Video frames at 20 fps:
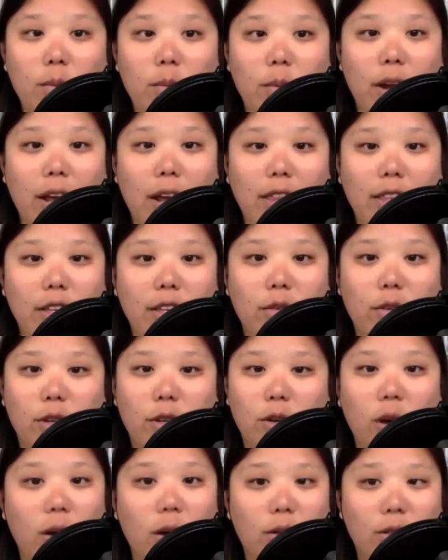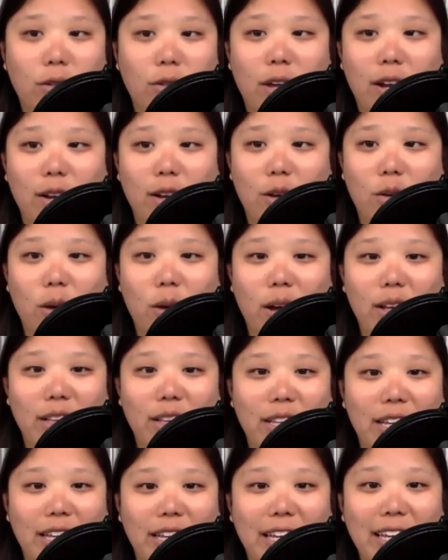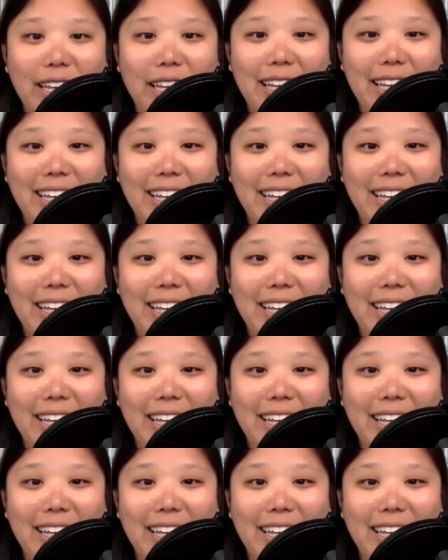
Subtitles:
but I think you can also kind of quietly